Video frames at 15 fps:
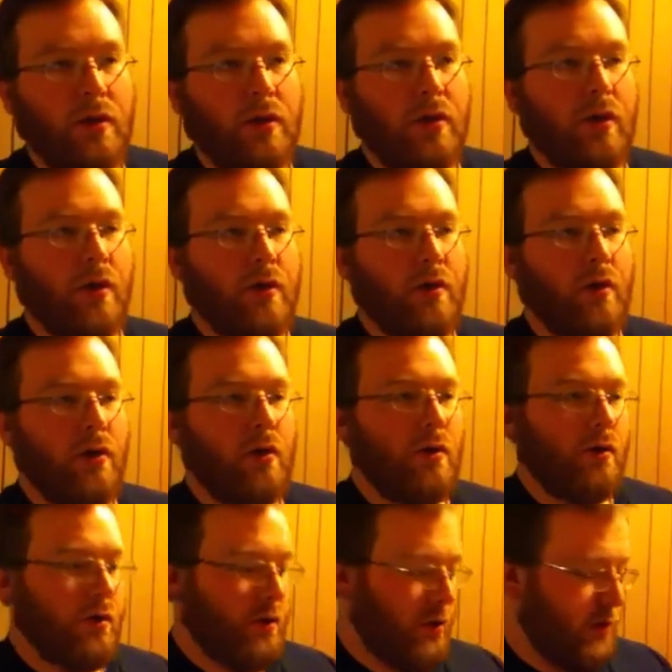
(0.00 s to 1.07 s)
Carter
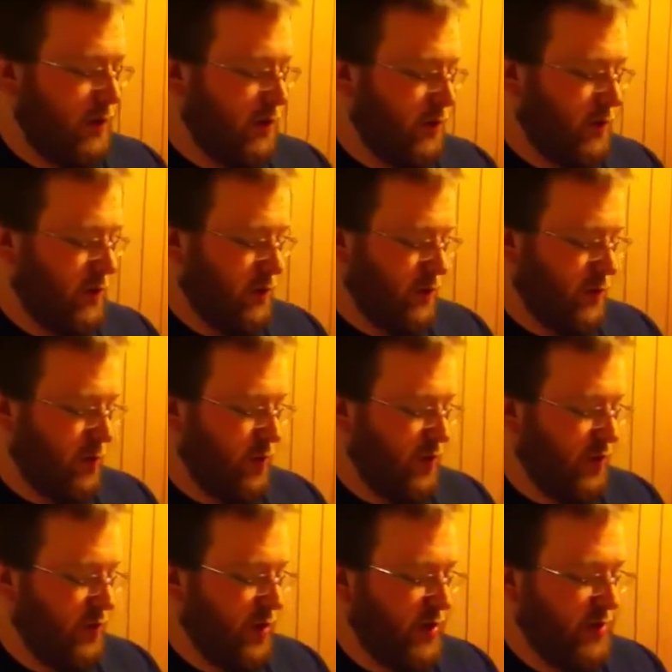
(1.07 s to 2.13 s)
Hall
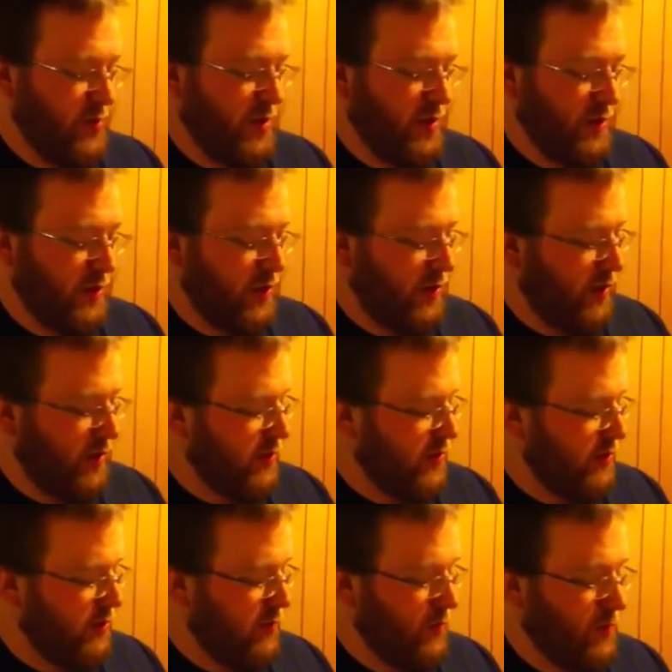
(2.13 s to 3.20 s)
betrays me tonight.
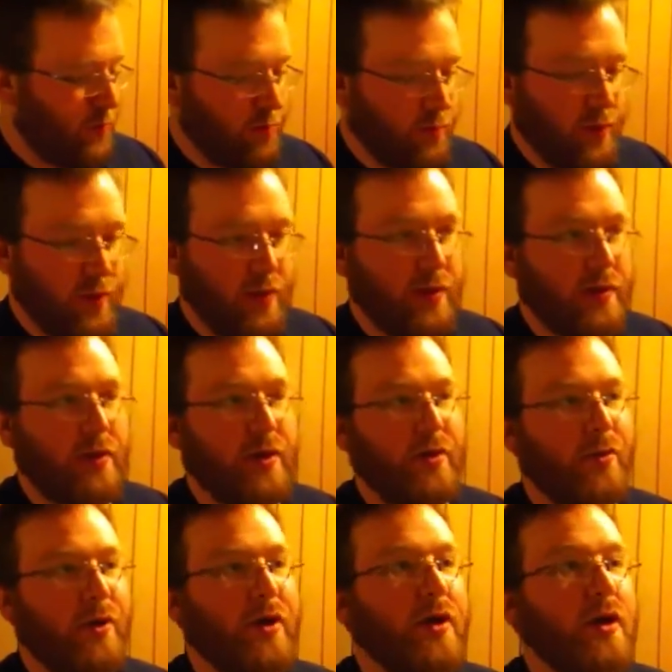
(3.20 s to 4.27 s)
But
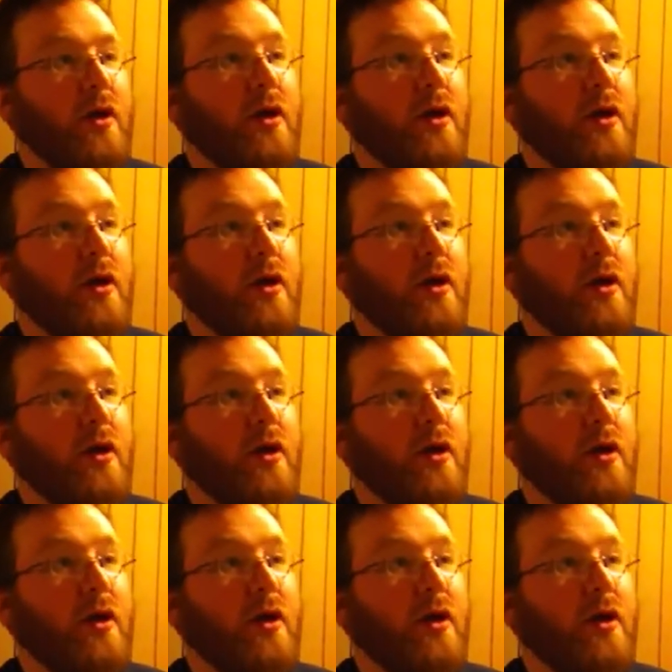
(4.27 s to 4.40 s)
anyway,